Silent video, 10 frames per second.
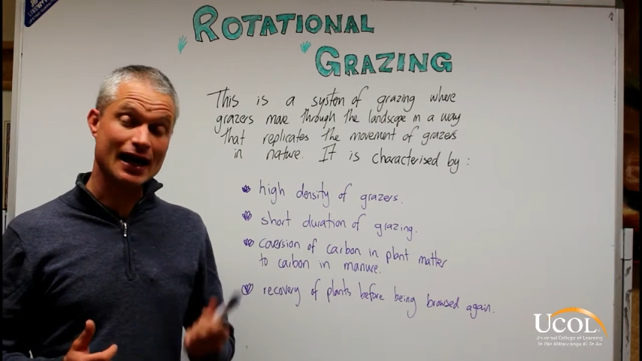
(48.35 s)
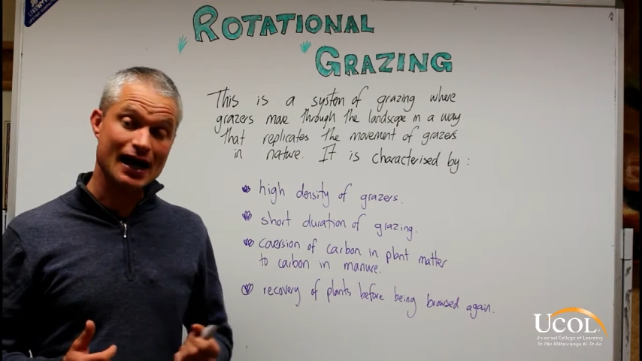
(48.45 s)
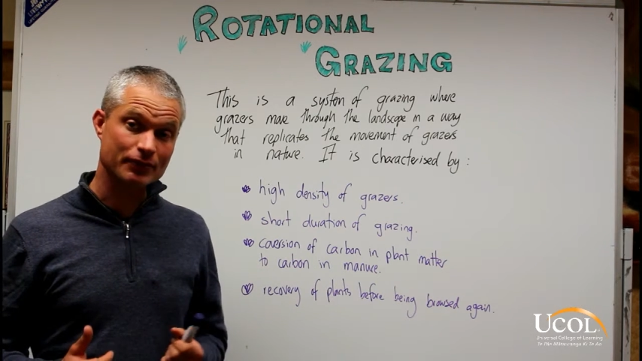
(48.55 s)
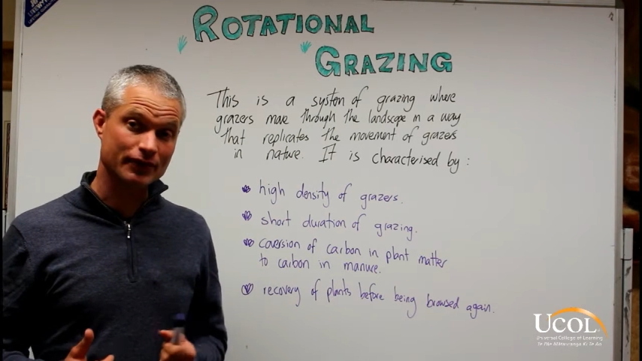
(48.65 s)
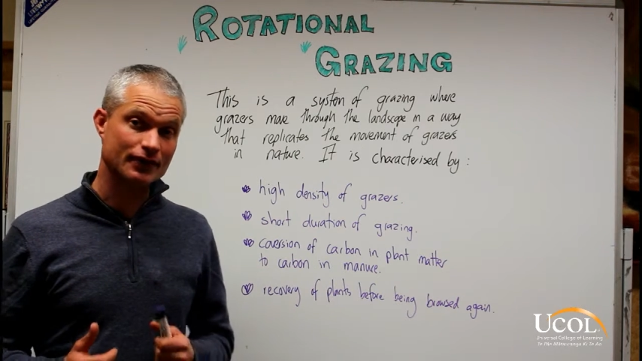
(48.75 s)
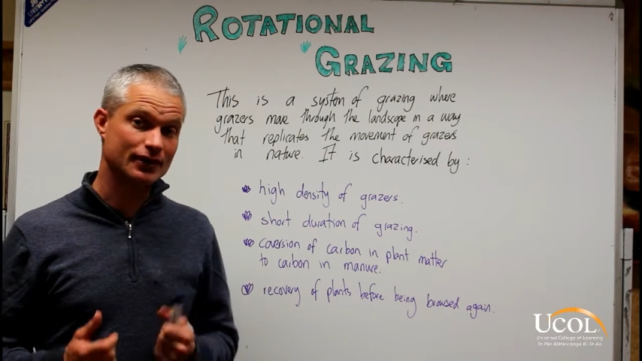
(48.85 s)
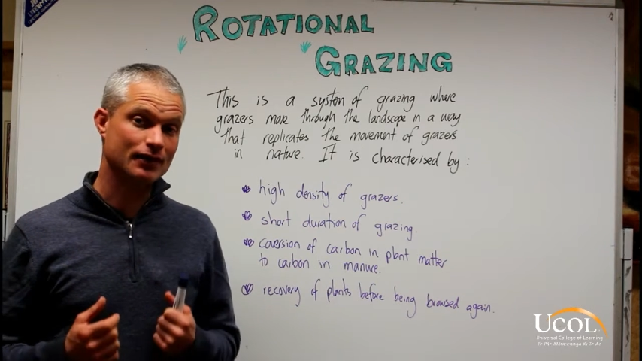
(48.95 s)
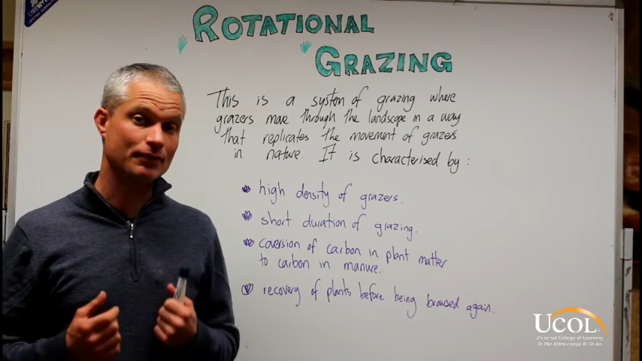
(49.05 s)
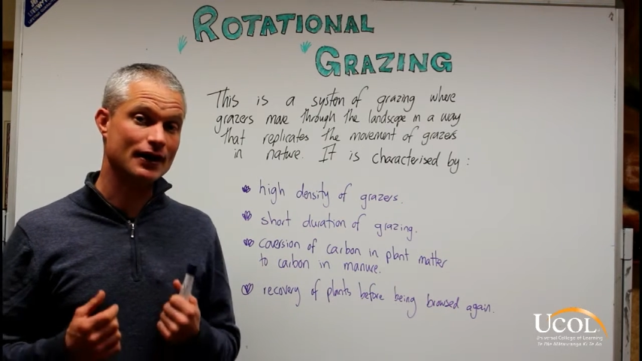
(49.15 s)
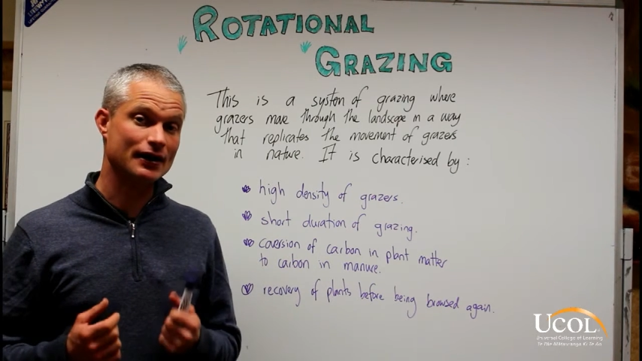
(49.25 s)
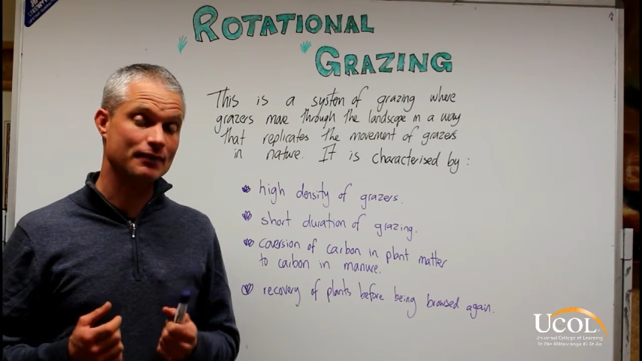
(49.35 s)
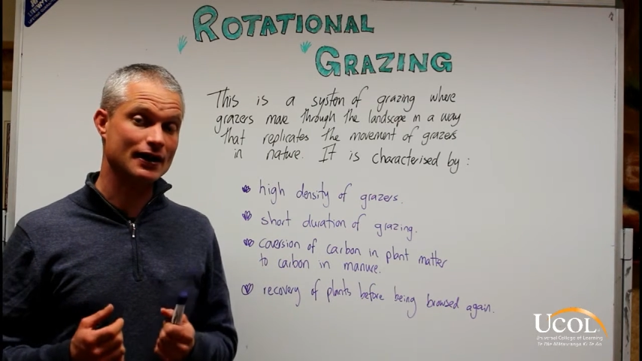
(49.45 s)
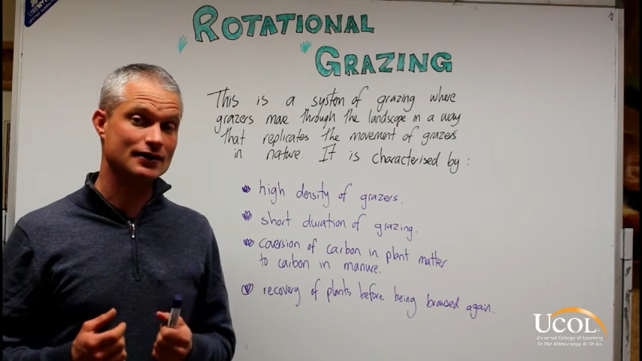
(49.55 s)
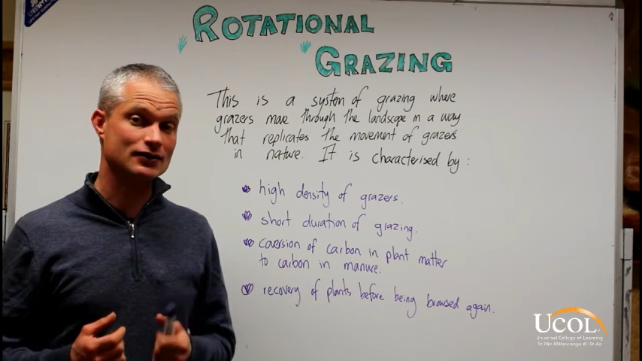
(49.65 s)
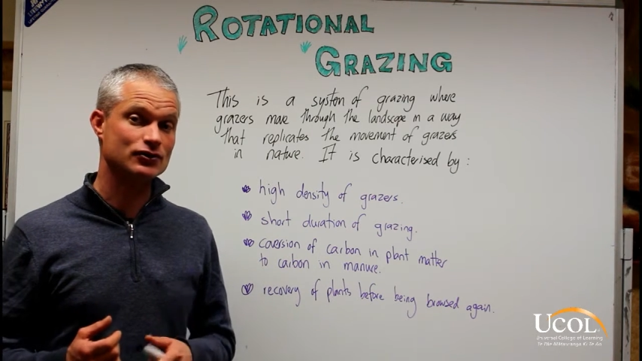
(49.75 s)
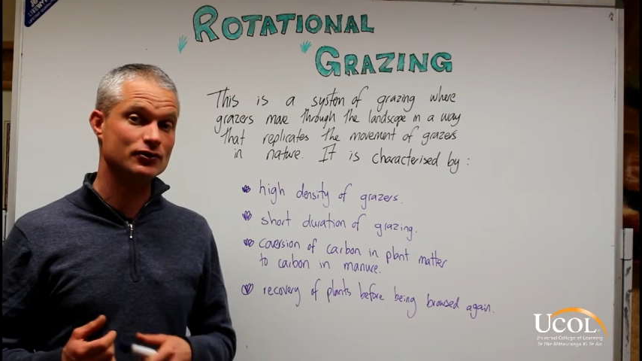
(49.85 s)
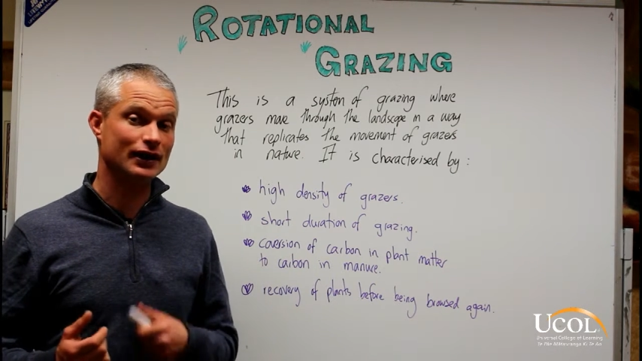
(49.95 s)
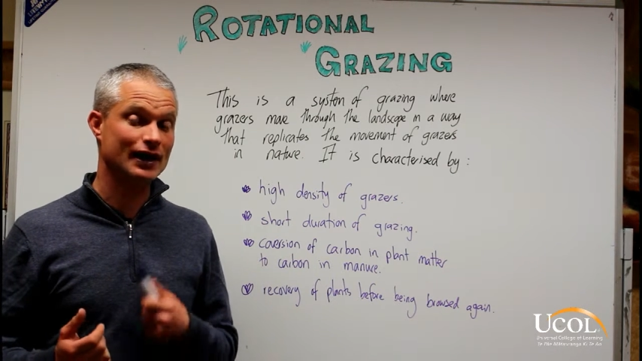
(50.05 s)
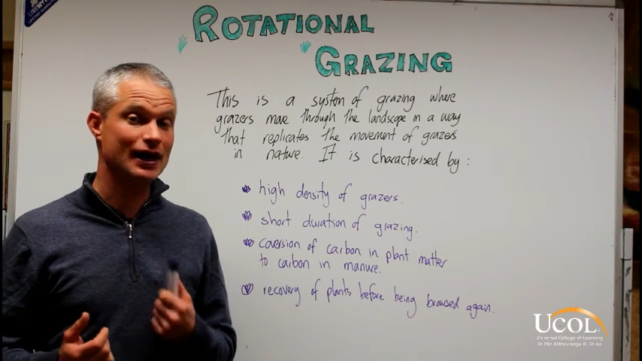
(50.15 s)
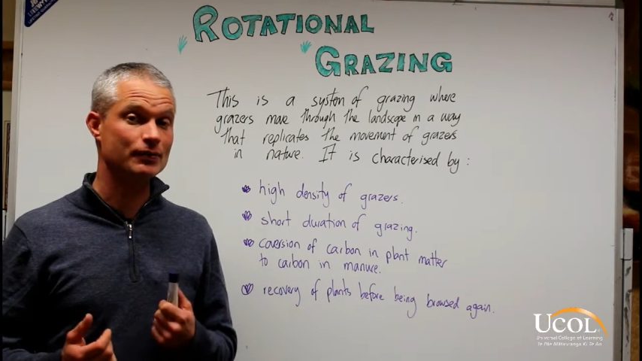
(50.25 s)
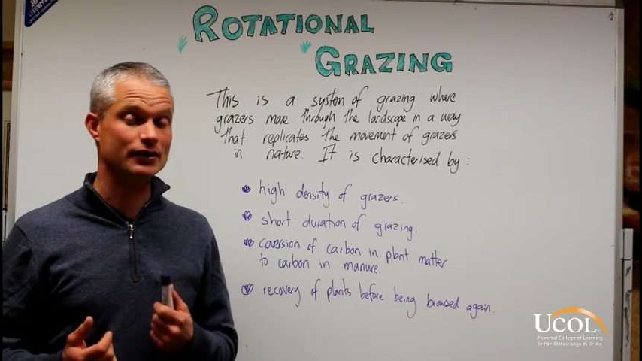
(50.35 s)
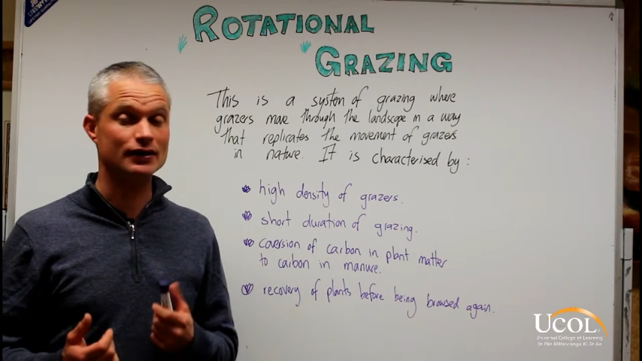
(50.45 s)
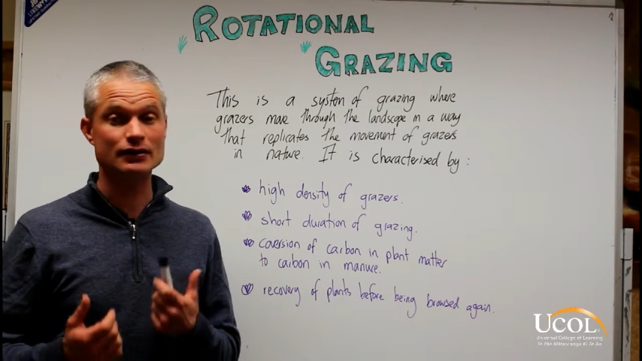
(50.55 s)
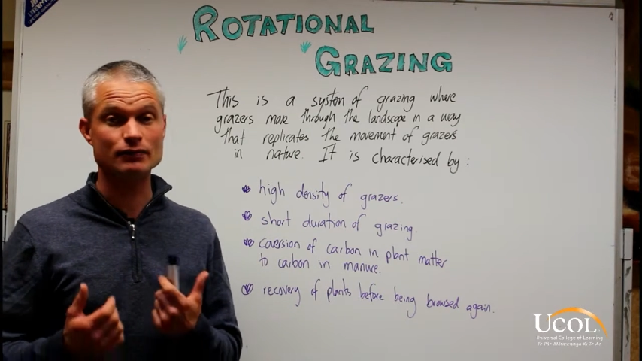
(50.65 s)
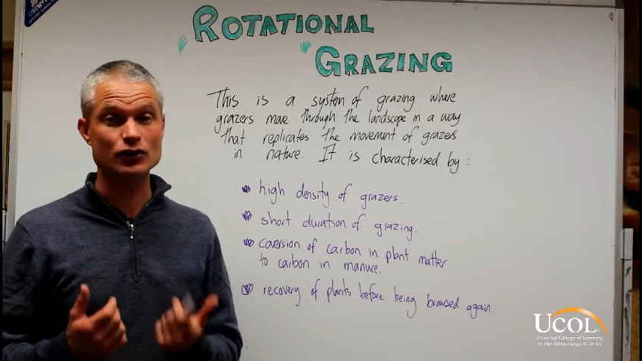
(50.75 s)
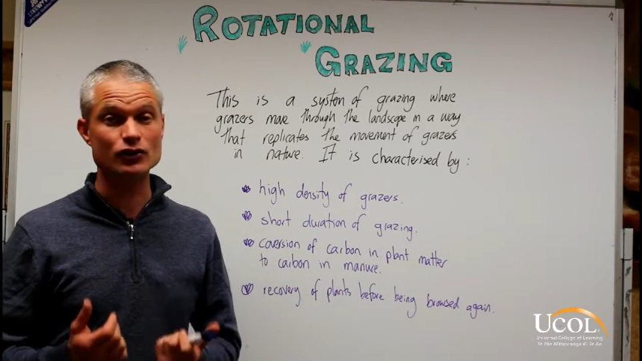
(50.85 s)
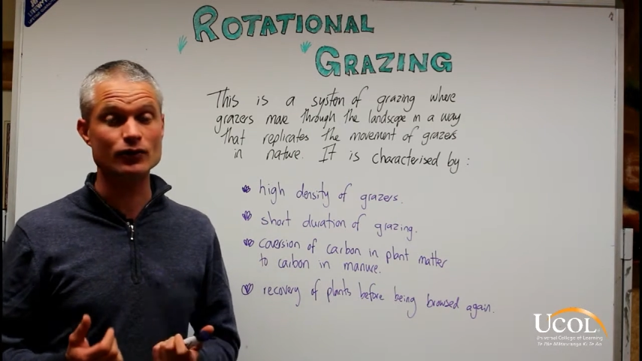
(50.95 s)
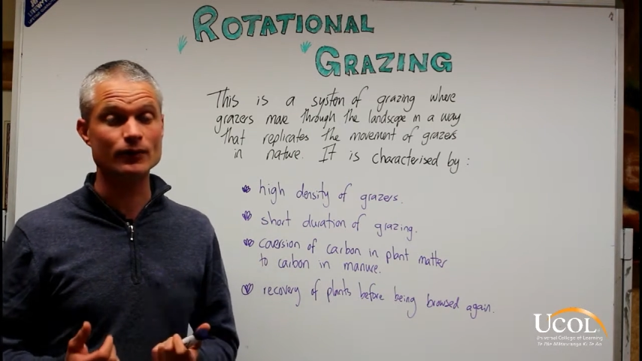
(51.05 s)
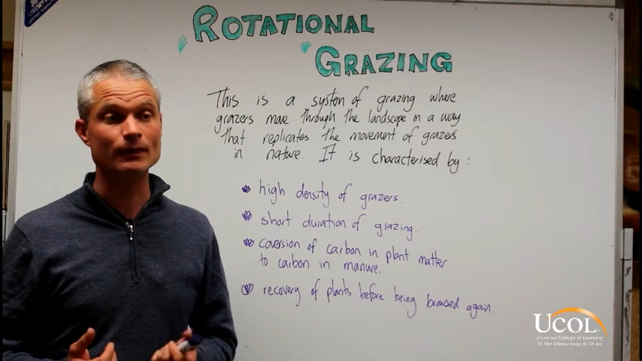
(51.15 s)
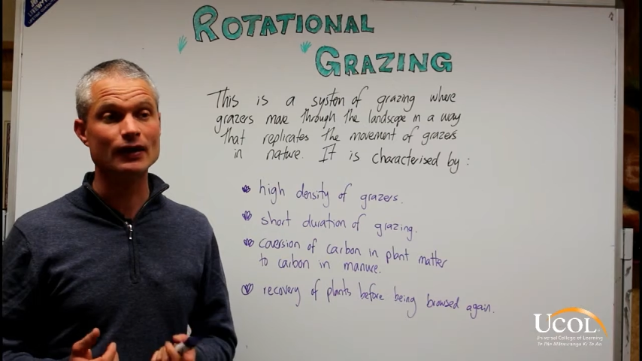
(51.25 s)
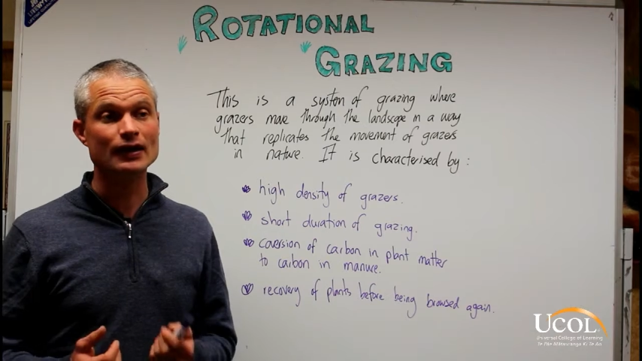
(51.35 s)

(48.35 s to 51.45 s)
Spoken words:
carbon in the plant matter to a carbon in manure,